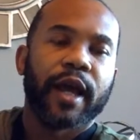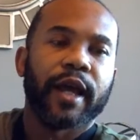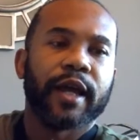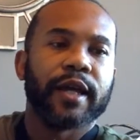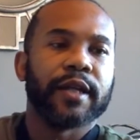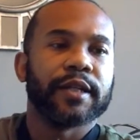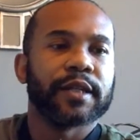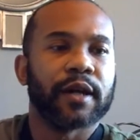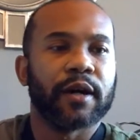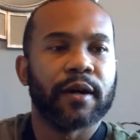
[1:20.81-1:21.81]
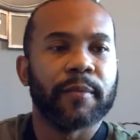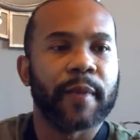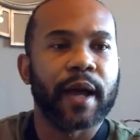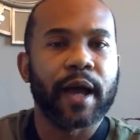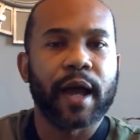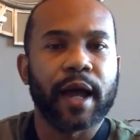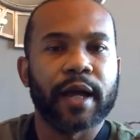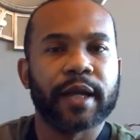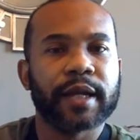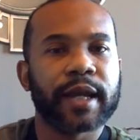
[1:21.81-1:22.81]
And
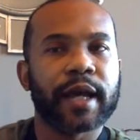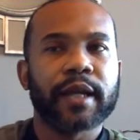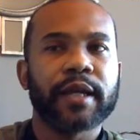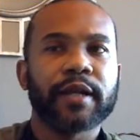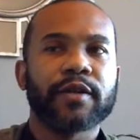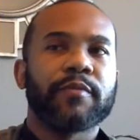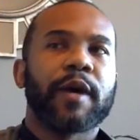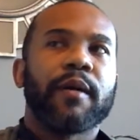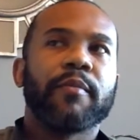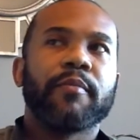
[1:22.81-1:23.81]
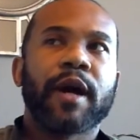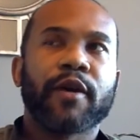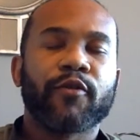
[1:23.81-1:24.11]
it kind of hindered my